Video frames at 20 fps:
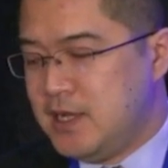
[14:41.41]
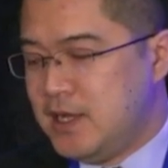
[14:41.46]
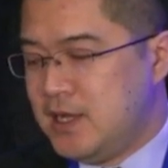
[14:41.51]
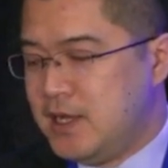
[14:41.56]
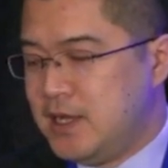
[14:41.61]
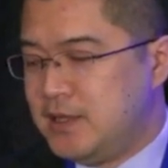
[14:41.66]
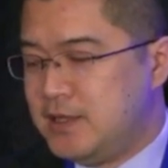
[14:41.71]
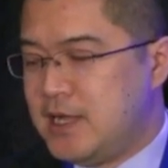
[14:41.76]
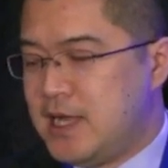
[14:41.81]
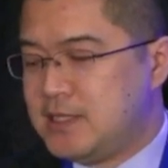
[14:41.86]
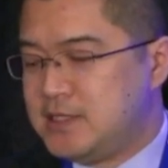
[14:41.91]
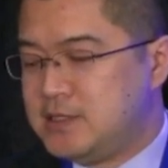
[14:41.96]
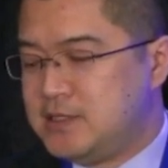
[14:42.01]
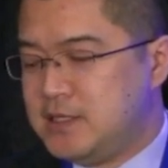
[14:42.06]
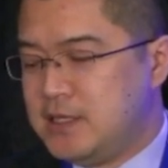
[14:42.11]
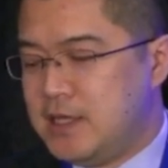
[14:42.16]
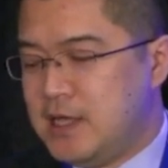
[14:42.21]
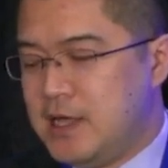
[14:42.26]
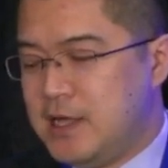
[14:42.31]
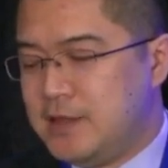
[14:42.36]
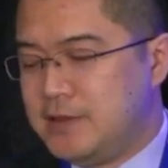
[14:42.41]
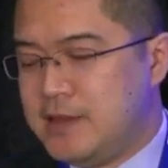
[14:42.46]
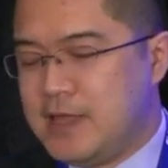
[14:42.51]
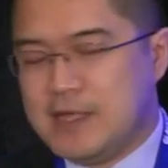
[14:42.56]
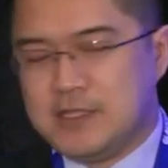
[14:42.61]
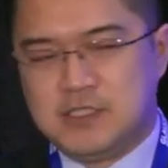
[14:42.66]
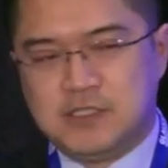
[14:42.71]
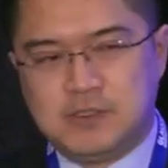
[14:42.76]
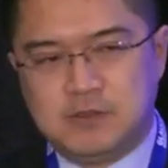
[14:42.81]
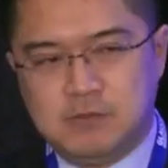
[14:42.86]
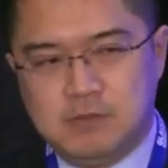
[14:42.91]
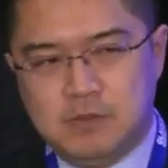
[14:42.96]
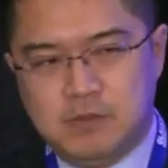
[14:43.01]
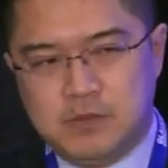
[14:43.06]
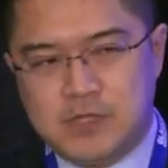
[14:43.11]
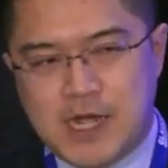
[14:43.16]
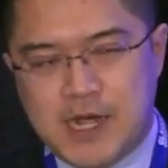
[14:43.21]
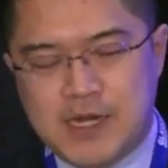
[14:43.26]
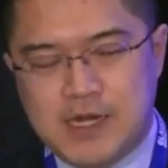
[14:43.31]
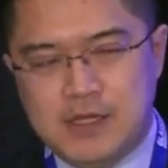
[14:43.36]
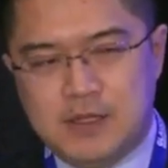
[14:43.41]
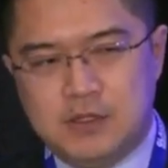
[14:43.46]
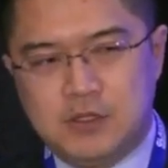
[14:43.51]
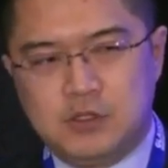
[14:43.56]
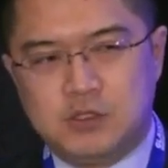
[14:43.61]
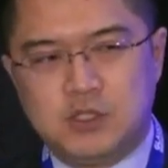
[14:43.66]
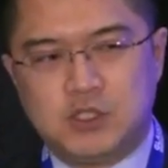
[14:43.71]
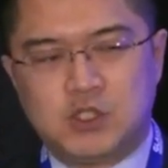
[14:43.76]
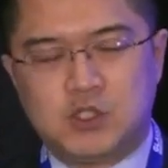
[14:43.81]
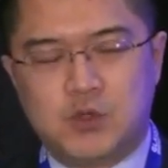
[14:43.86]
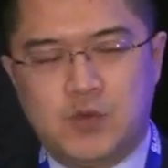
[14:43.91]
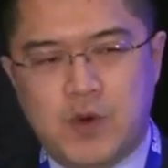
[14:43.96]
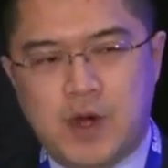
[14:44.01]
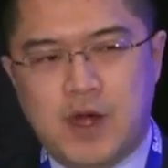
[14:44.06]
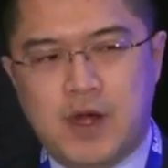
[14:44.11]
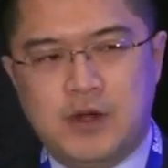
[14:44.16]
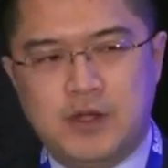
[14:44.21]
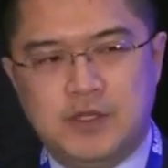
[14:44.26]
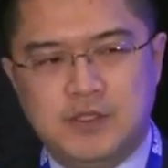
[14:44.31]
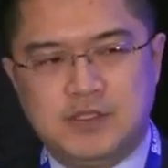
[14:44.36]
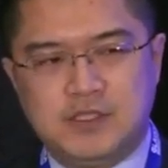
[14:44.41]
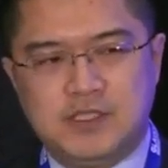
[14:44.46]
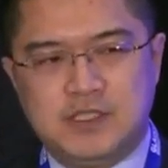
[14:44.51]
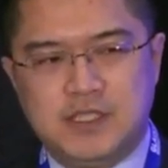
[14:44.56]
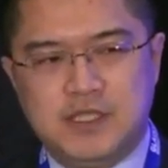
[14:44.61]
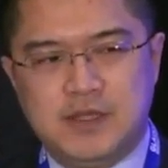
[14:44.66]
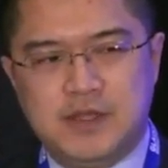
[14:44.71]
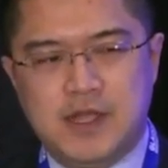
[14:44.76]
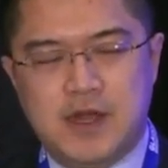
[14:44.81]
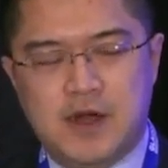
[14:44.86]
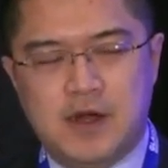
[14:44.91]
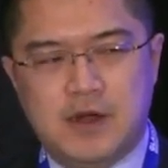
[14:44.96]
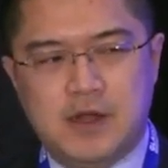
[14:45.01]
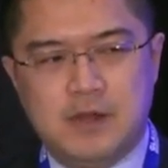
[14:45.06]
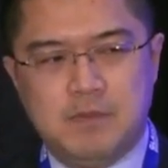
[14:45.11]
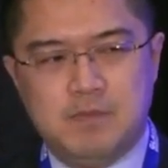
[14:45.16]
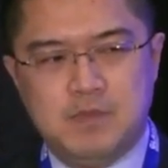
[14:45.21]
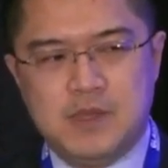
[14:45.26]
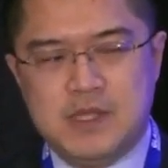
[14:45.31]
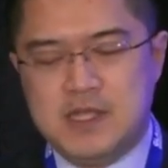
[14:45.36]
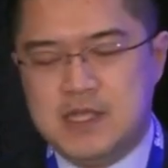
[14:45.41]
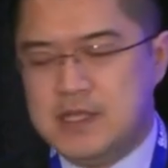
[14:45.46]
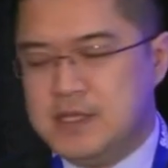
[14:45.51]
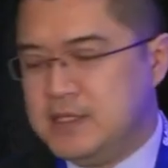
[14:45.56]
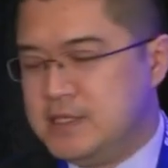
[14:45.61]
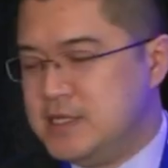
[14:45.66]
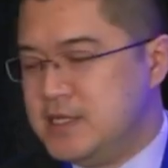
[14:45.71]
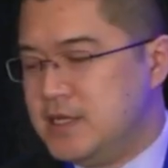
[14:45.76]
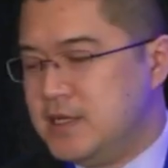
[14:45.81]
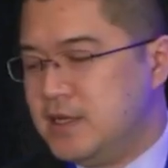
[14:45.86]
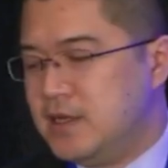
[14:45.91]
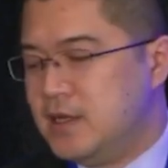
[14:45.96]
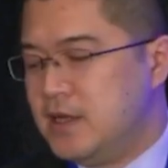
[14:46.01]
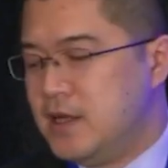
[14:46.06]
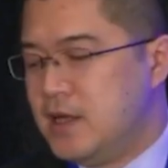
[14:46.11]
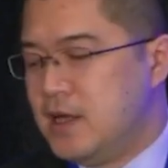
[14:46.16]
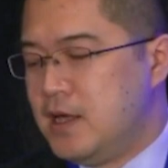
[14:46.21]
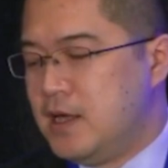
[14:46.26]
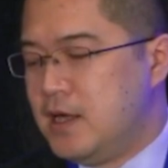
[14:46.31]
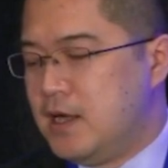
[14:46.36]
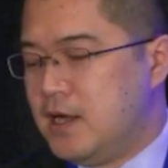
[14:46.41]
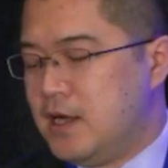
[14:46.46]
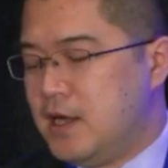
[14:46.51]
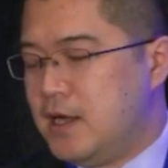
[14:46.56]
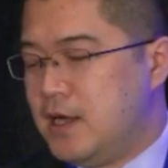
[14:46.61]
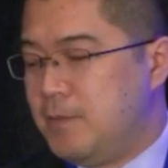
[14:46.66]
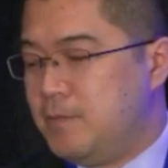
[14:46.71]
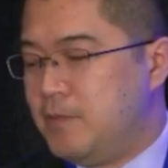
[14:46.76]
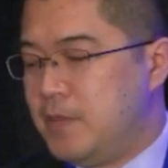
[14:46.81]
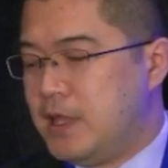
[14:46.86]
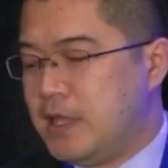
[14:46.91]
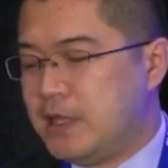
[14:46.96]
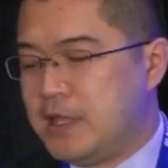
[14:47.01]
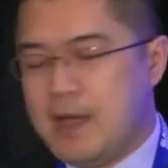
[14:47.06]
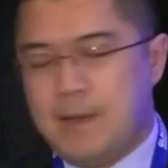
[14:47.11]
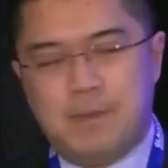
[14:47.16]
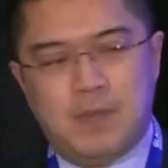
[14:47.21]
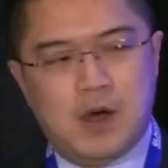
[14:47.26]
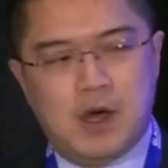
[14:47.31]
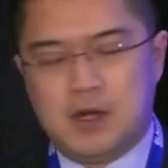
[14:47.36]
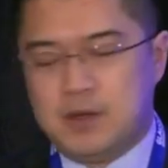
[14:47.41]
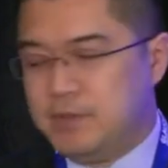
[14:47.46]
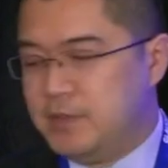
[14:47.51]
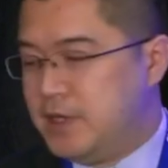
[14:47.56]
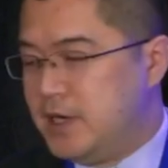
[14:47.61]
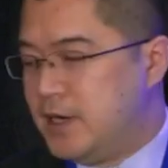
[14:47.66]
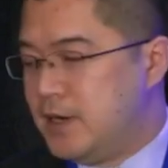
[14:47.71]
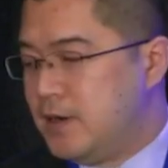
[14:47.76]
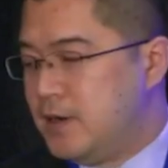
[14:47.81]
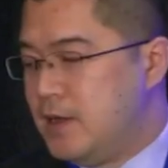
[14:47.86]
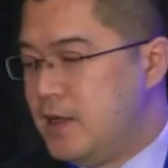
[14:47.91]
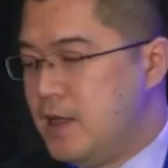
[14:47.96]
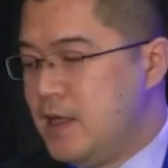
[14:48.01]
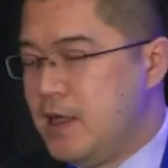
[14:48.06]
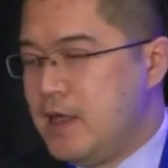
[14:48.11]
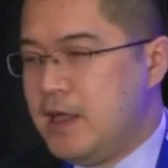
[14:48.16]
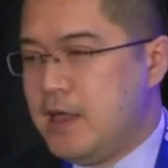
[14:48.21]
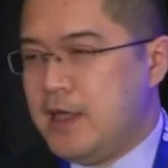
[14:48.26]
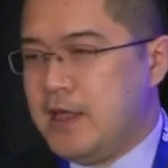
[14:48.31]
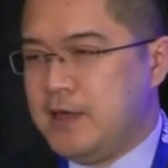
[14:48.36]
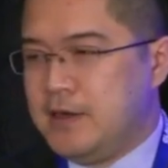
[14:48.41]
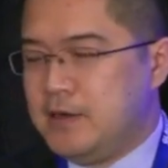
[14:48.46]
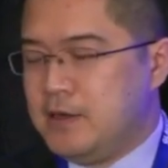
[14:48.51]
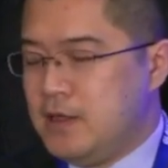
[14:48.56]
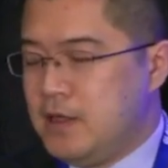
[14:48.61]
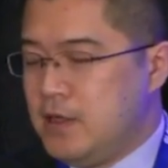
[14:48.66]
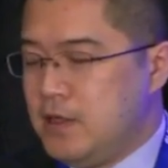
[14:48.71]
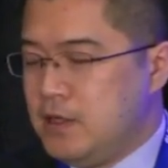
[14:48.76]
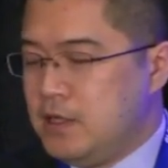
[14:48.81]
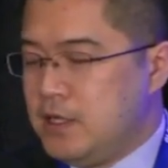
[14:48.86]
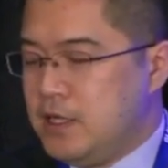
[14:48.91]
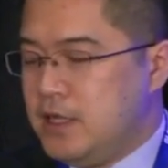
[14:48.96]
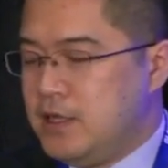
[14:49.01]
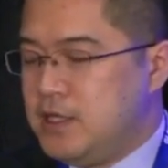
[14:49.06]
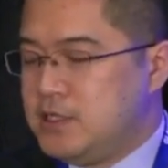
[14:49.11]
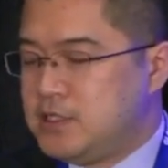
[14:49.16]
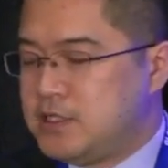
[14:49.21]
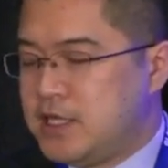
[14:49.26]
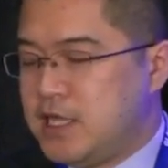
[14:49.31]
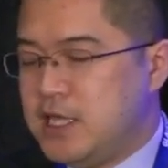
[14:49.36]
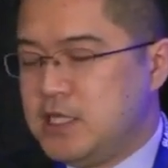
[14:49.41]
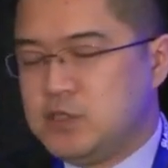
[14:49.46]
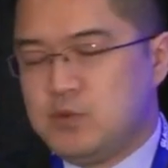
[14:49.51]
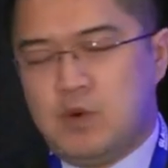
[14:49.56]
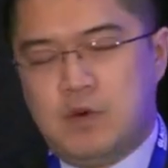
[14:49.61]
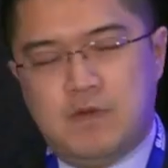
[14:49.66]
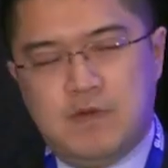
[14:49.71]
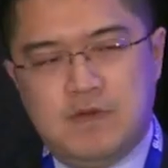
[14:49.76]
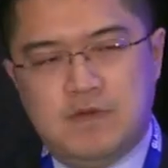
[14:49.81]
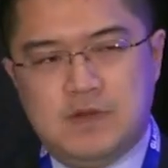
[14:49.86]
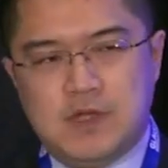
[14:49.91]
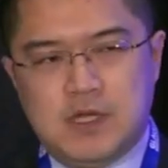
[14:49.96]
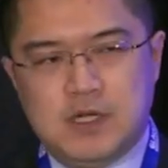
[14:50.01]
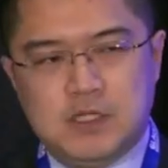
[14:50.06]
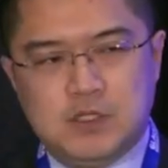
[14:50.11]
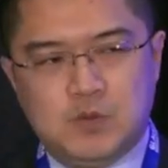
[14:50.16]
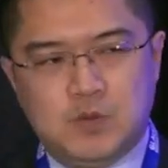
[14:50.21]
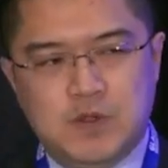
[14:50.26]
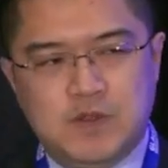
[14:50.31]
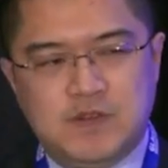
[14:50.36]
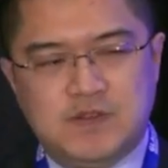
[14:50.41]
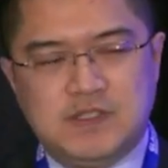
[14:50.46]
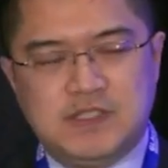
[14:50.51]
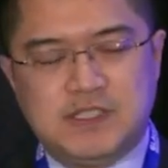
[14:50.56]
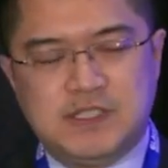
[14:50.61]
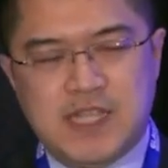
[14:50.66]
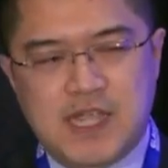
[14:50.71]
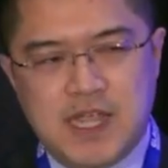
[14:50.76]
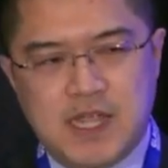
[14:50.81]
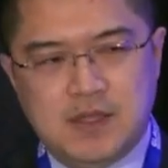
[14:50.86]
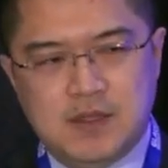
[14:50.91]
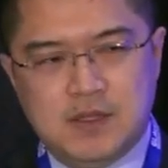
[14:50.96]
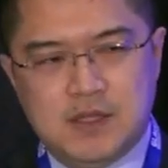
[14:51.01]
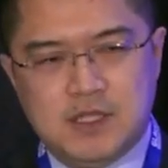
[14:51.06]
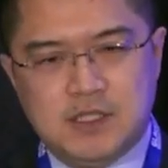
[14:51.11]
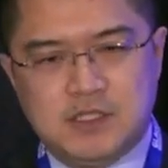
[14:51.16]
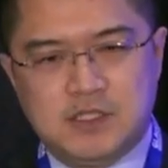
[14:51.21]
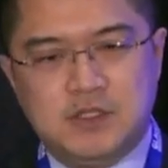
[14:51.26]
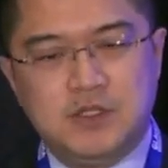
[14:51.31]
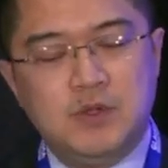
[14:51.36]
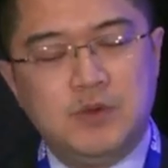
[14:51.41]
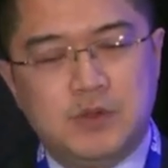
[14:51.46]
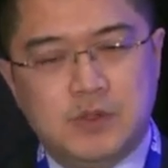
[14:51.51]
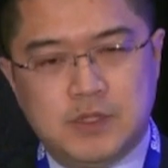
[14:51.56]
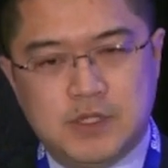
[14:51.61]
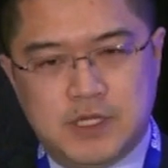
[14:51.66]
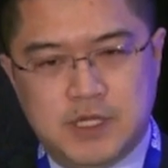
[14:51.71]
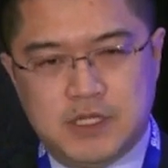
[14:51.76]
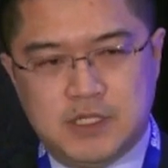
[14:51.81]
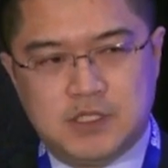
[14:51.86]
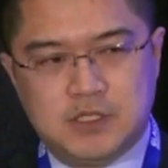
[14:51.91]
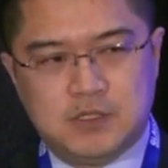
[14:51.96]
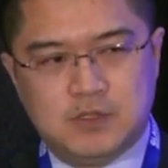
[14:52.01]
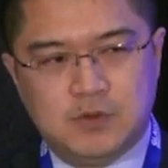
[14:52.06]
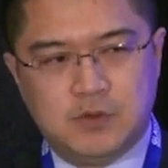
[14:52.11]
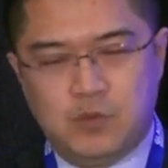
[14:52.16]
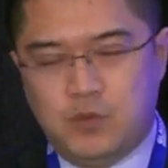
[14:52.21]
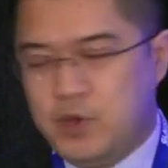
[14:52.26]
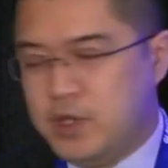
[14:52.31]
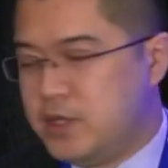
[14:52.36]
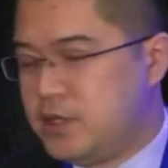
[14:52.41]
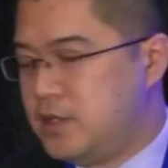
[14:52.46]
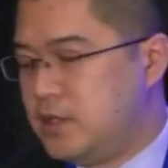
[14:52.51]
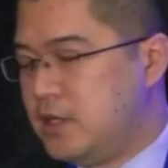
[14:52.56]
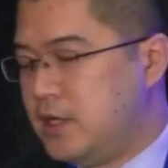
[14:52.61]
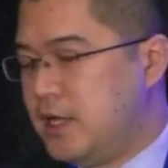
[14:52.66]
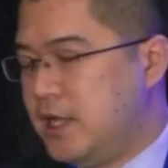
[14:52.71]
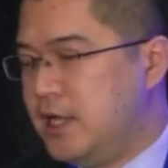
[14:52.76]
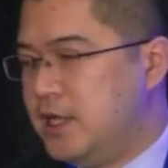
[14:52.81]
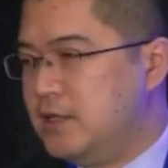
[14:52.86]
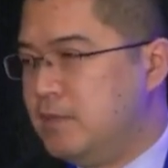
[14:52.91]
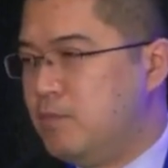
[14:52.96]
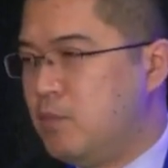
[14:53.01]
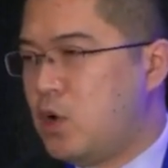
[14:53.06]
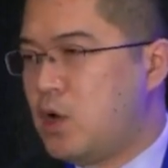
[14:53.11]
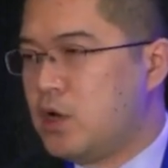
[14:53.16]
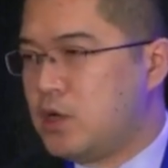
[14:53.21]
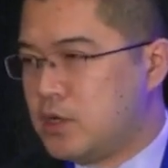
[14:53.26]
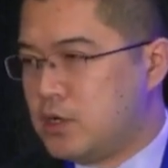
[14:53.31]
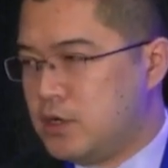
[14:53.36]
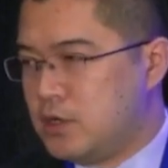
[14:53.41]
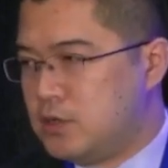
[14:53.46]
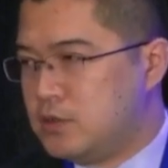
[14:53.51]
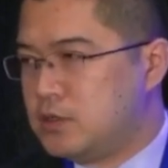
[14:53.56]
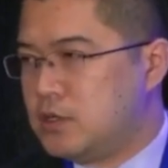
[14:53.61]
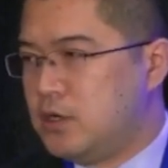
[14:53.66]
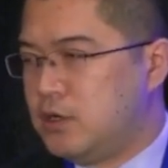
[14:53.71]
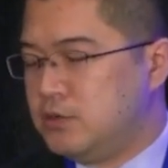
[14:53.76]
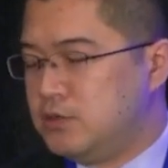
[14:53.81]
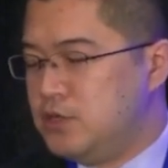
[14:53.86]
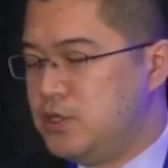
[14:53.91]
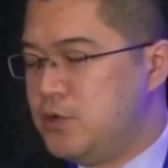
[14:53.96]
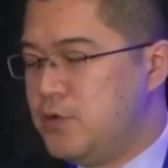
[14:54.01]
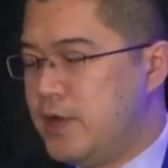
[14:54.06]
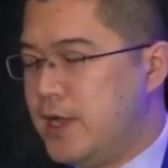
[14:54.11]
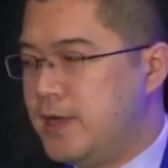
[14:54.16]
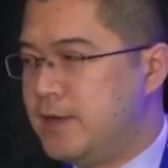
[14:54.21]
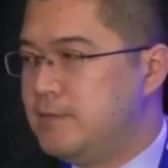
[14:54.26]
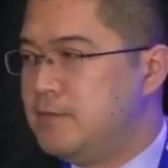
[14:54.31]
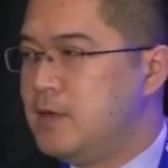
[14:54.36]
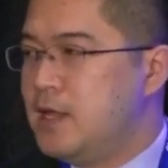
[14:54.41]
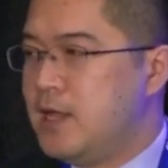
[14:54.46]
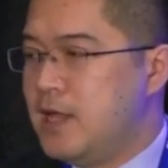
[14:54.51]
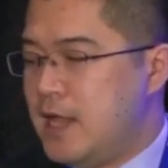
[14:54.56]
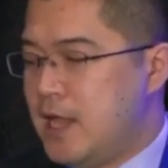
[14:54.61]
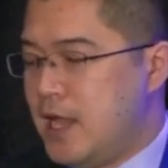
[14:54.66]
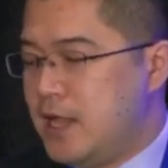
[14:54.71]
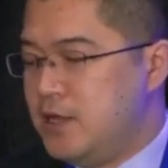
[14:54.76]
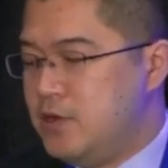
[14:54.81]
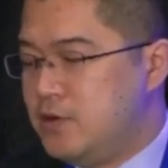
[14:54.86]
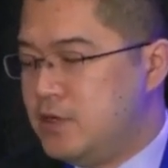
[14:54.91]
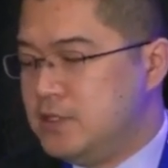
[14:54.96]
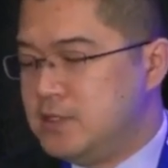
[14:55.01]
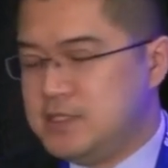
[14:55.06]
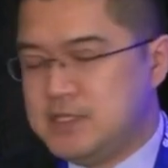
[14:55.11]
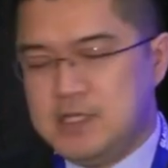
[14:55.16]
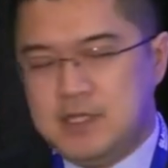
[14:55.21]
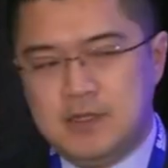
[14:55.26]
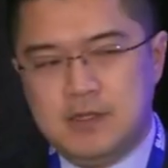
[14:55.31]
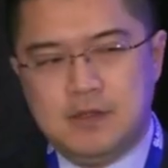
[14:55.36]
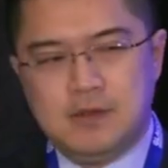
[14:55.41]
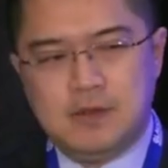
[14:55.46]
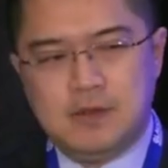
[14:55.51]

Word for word: And that's uh, that tiny little square you see there in B and D um, at that bottom there. And in this case, what we've done is we've stained this nucleus with a marker called n, and you can see